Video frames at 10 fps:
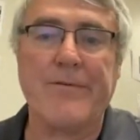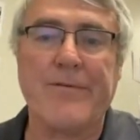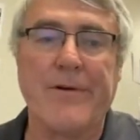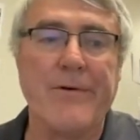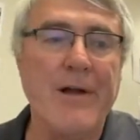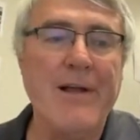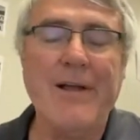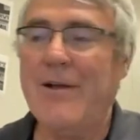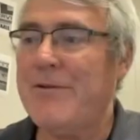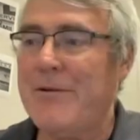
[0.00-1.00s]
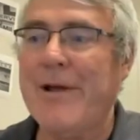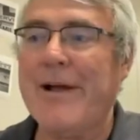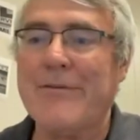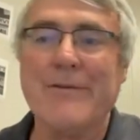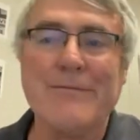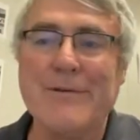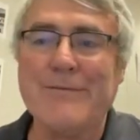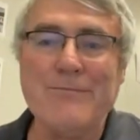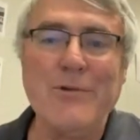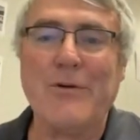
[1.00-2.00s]
So you have to,
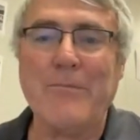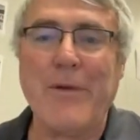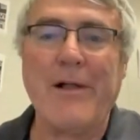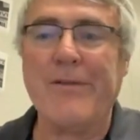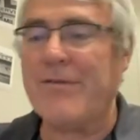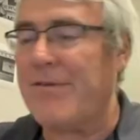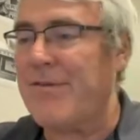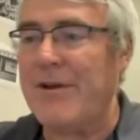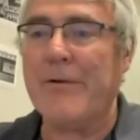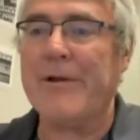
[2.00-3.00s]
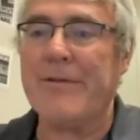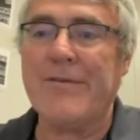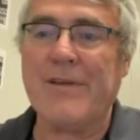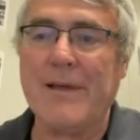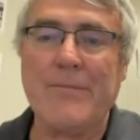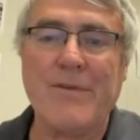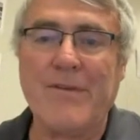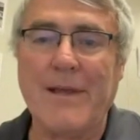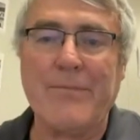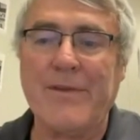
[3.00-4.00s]
you know, balance the steering to keep to
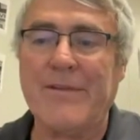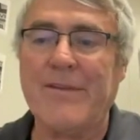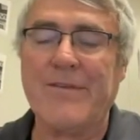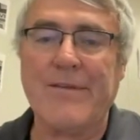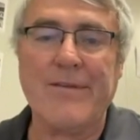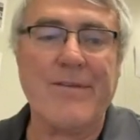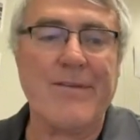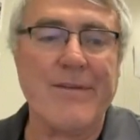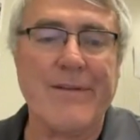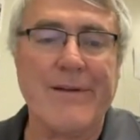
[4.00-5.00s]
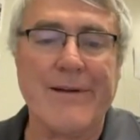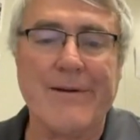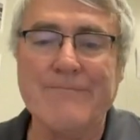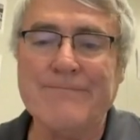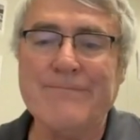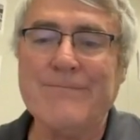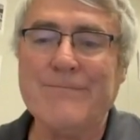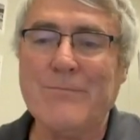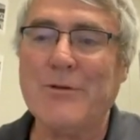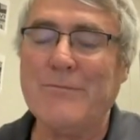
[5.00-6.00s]
keep the distance. And uh,
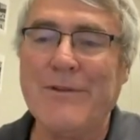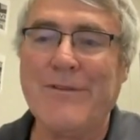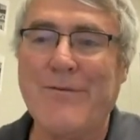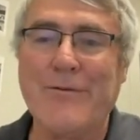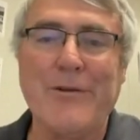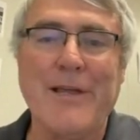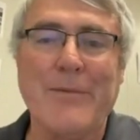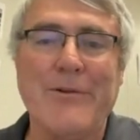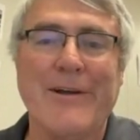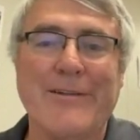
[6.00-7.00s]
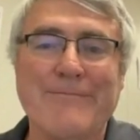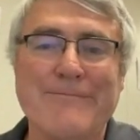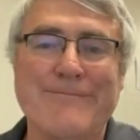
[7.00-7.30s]
but it certainly can be done.